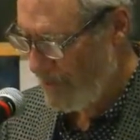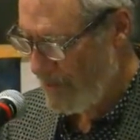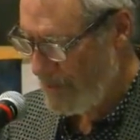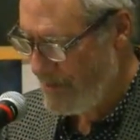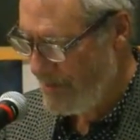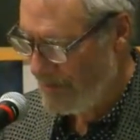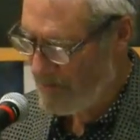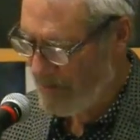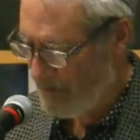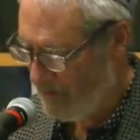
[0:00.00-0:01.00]
nights, her
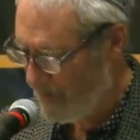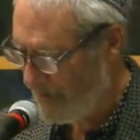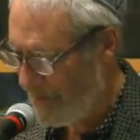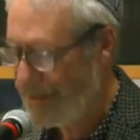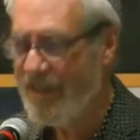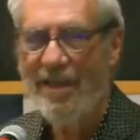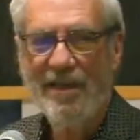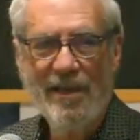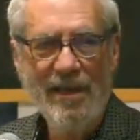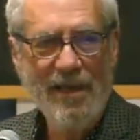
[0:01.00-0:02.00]
name was Colette,
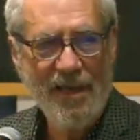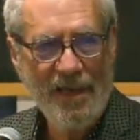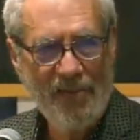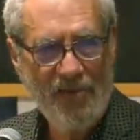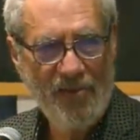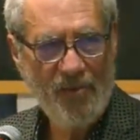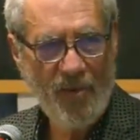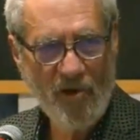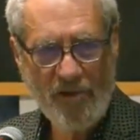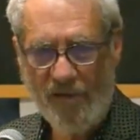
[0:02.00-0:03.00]
and she
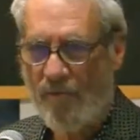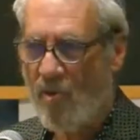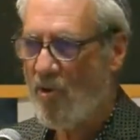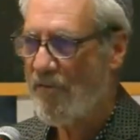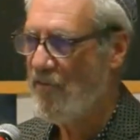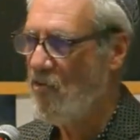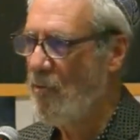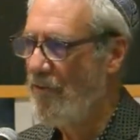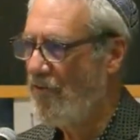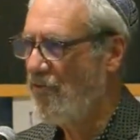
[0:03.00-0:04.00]
spoke of the perfume
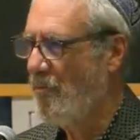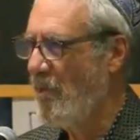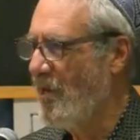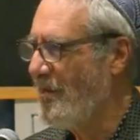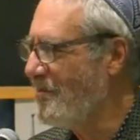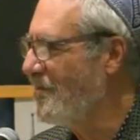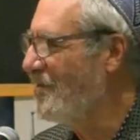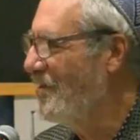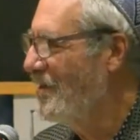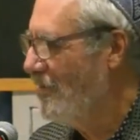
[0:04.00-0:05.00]
of the Shabbat.
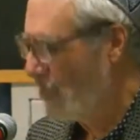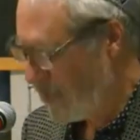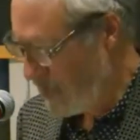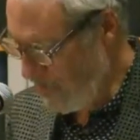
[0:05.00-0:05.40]
So we're in the